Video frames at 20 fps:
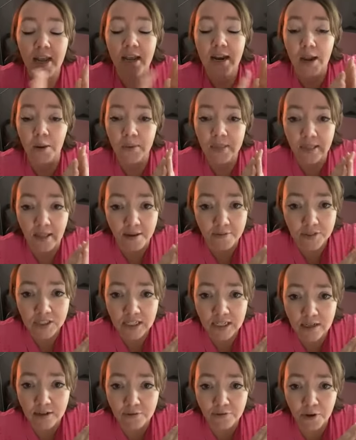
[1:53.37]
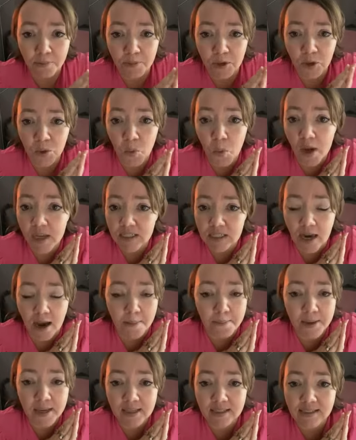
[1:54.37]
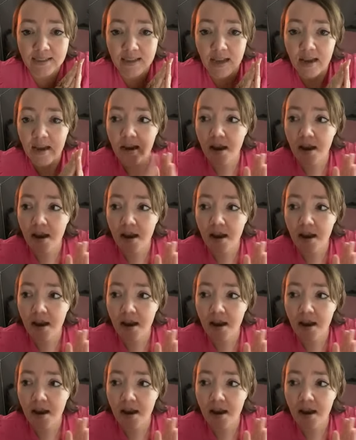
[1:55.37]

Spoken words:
and I would love to hear from you what topics